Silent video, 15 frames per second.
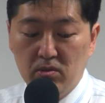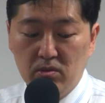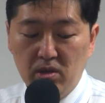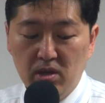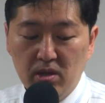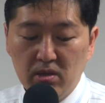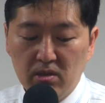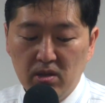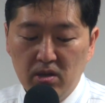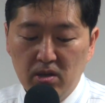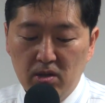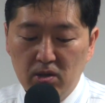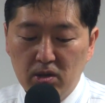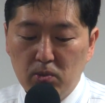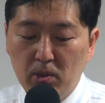Then,
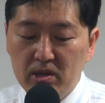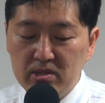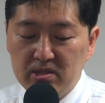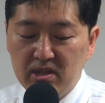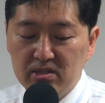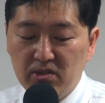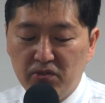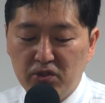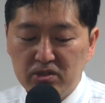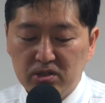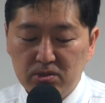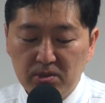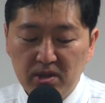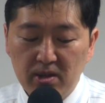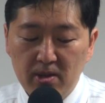look what it says in verse
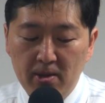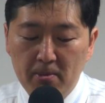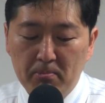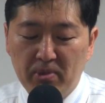3.